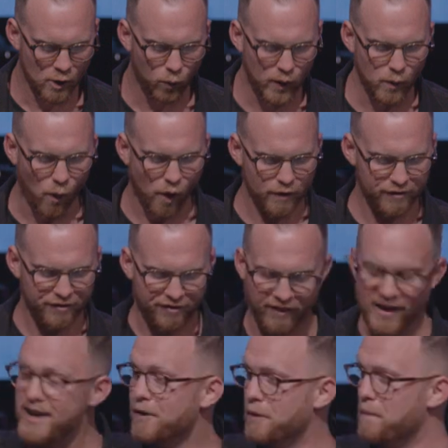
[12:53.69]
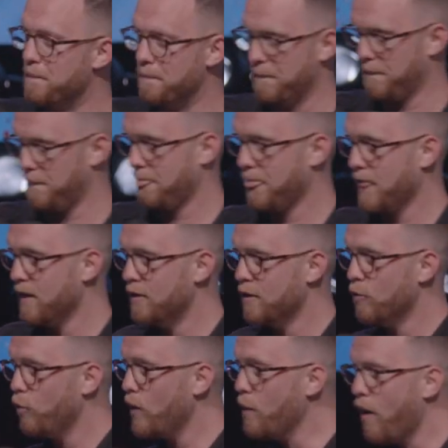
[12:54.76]
We want freedom.
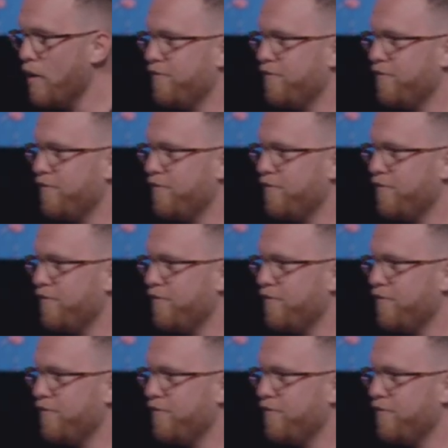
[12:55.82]
We want